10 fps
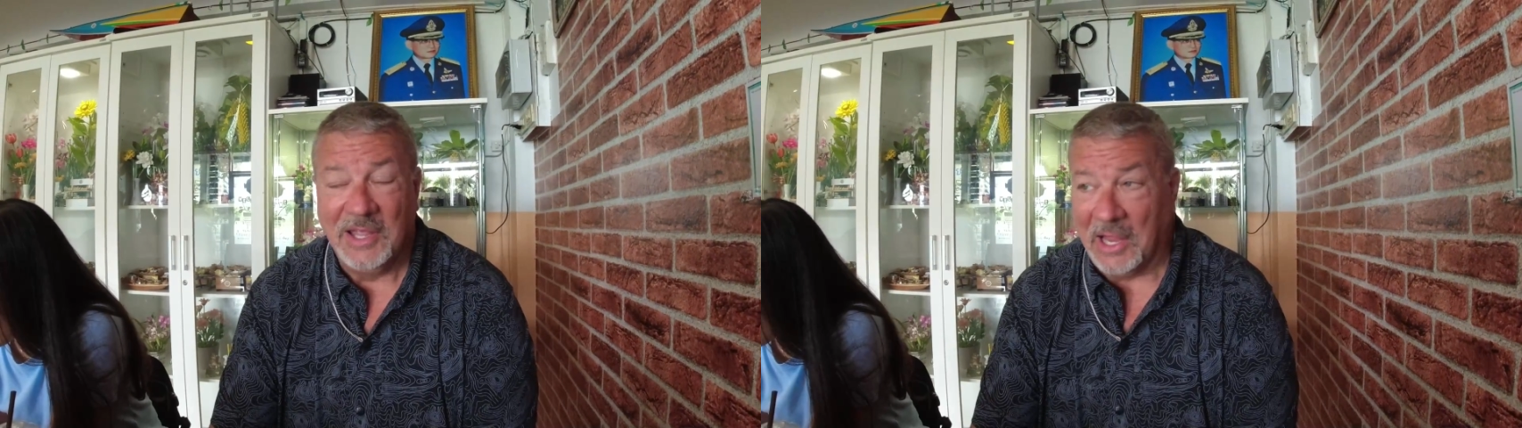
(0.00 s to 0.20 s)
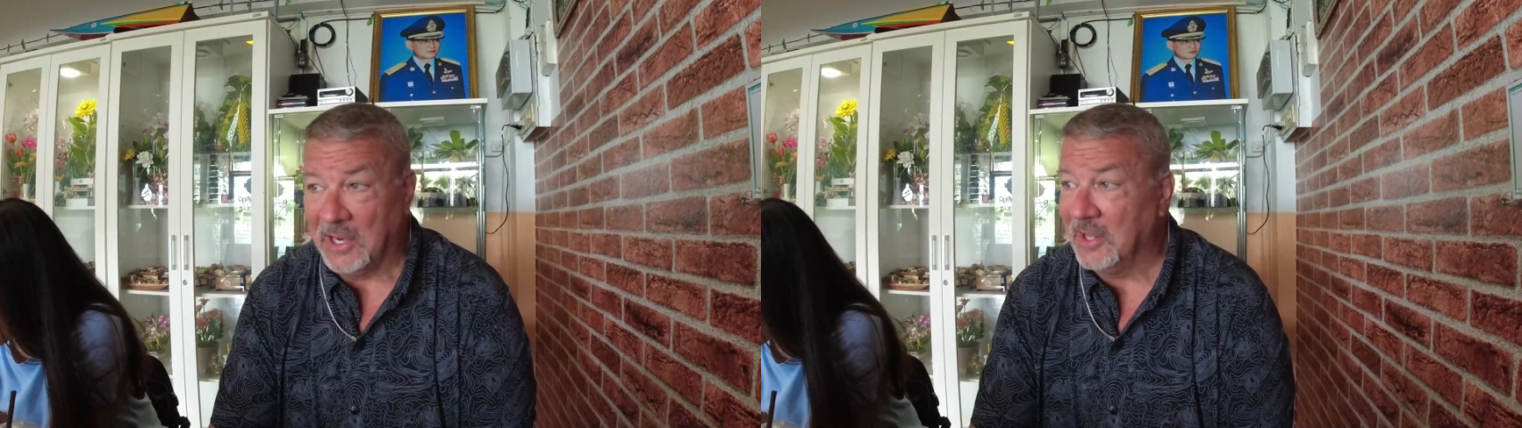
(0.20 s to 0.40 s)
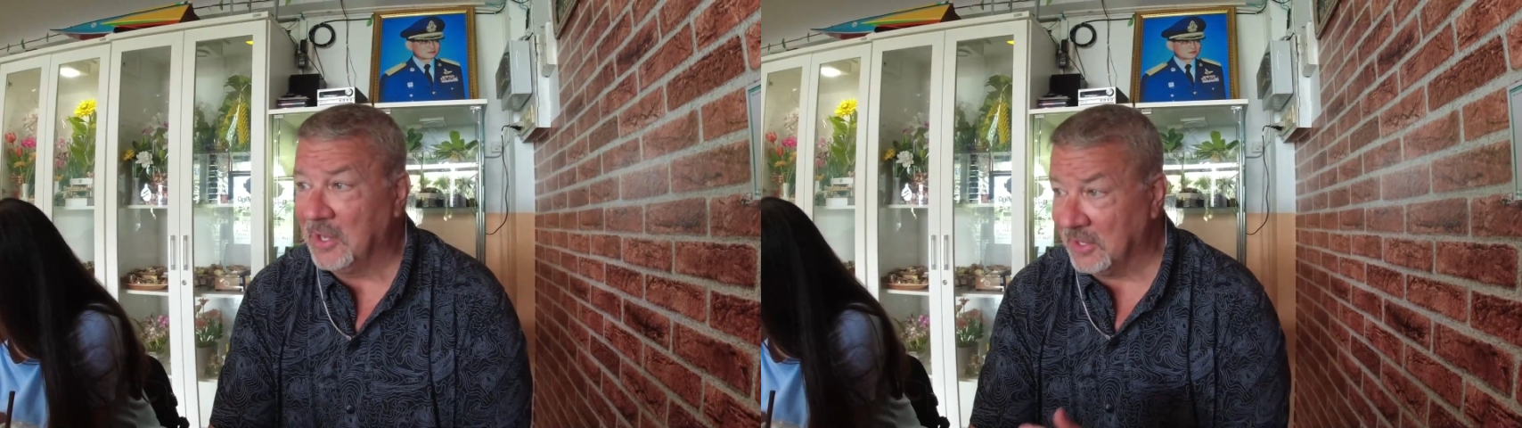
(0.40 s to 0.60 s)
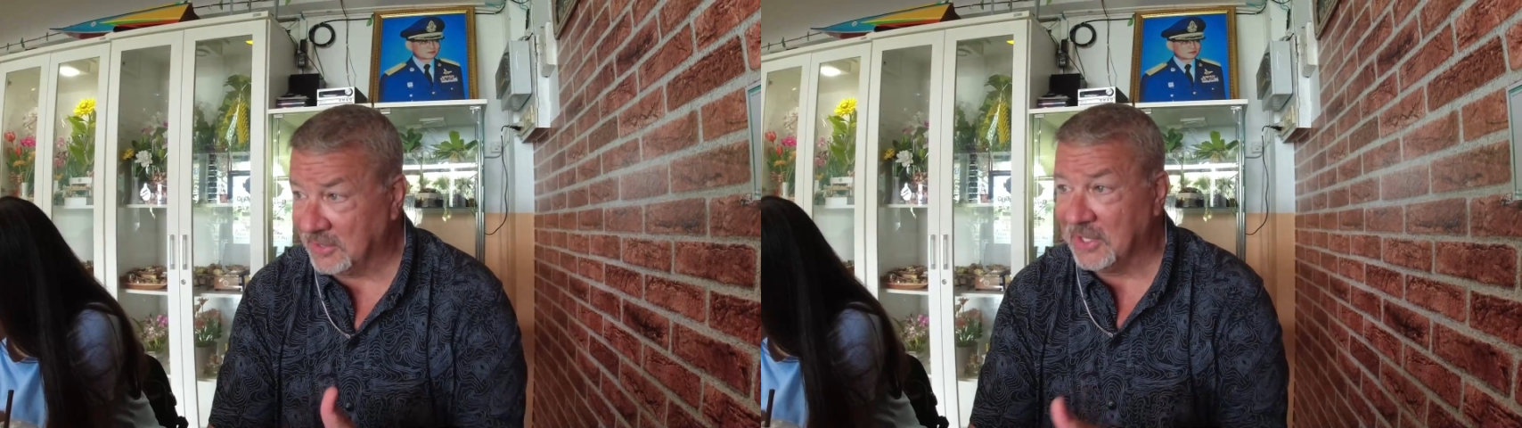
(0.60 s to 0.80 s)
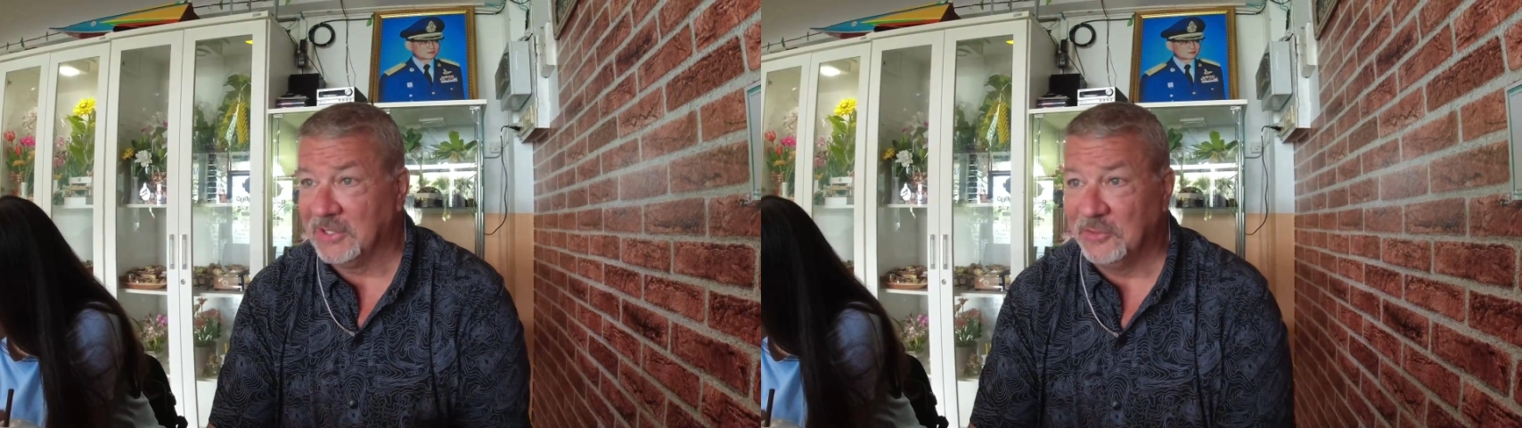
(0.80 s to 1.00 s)
and I
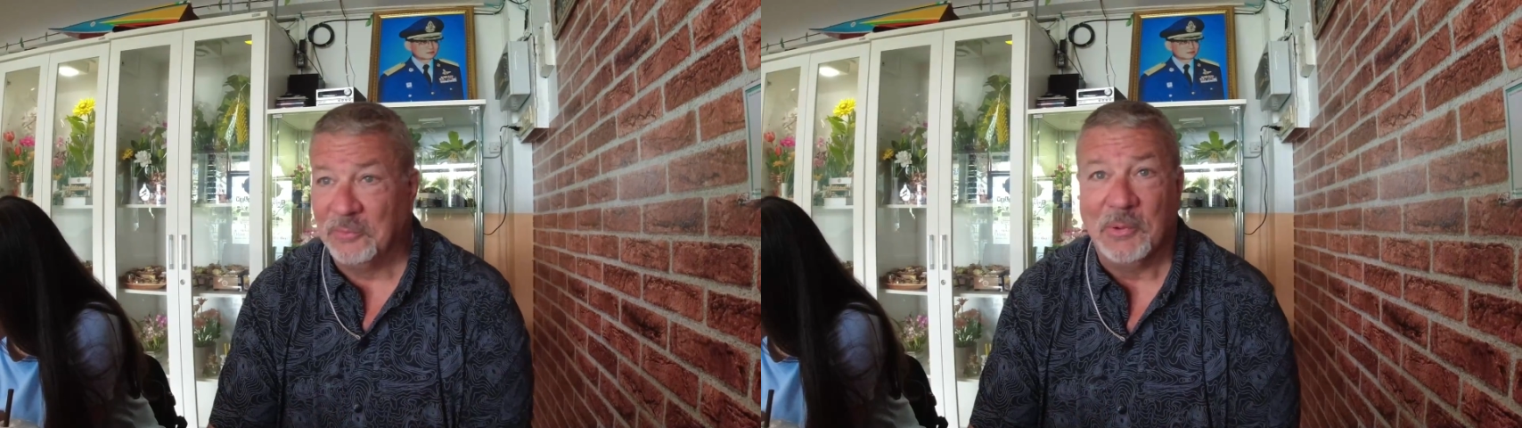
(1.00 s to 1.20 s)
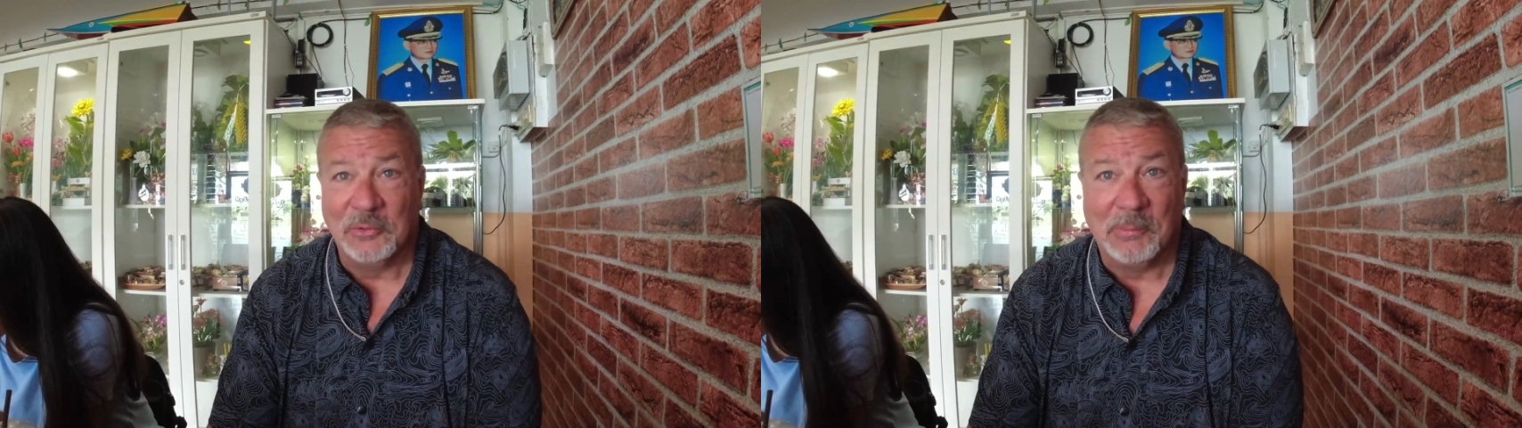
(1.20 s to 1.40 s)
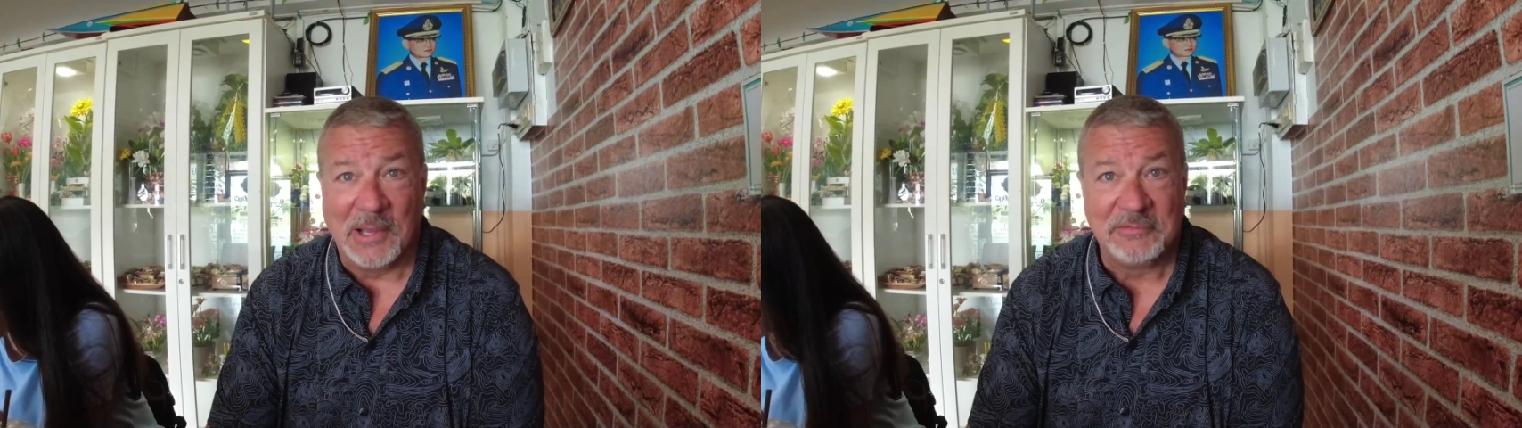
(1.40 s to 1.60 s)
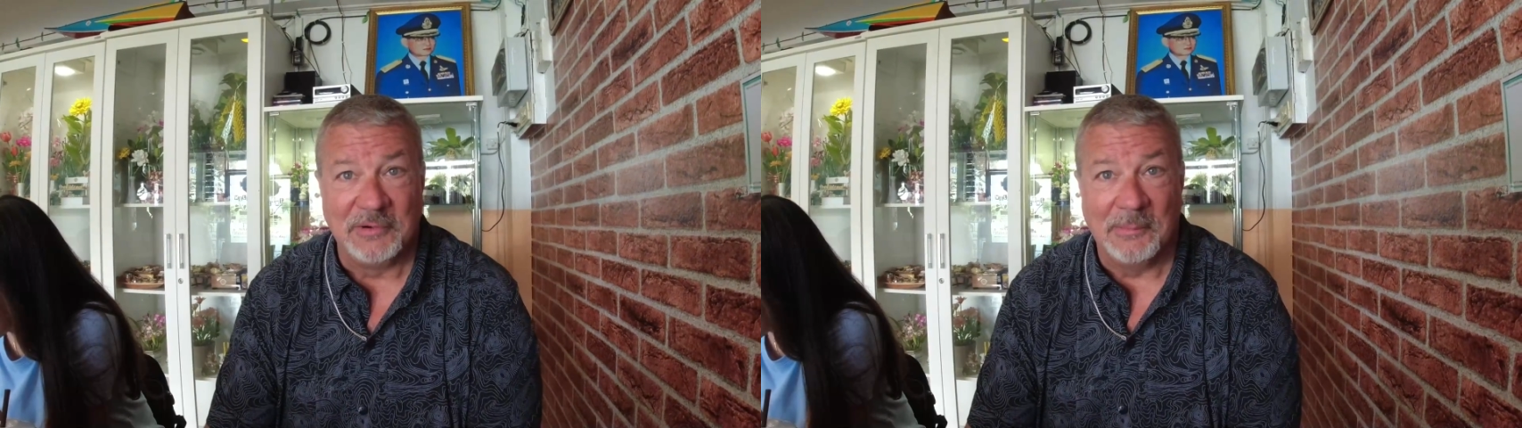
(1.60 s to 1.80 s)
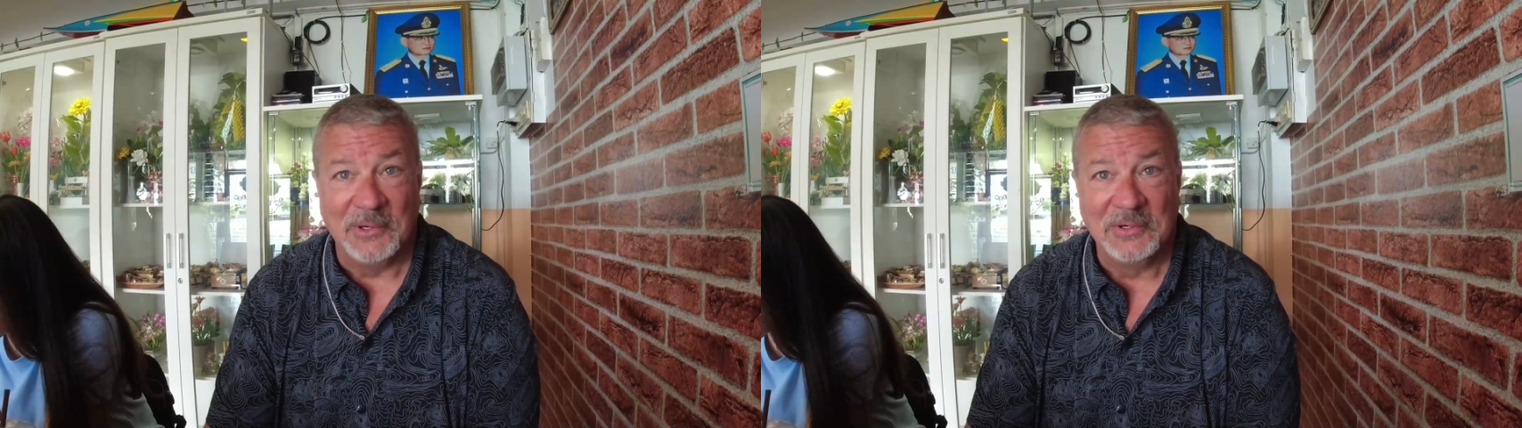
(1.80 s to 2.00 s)
got a little motorbike
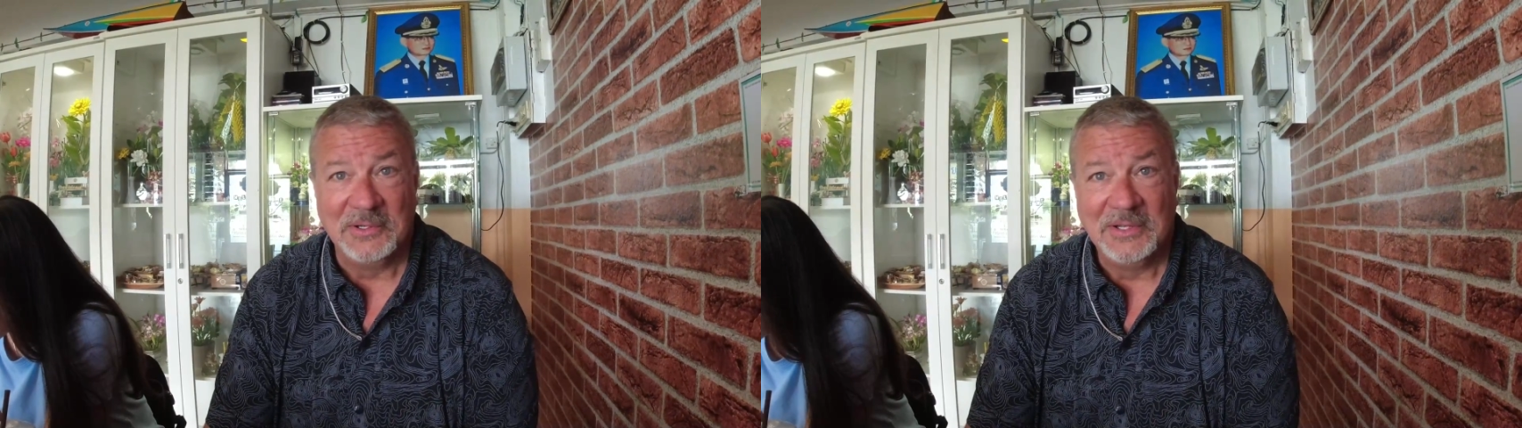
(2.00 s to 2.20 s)
from her,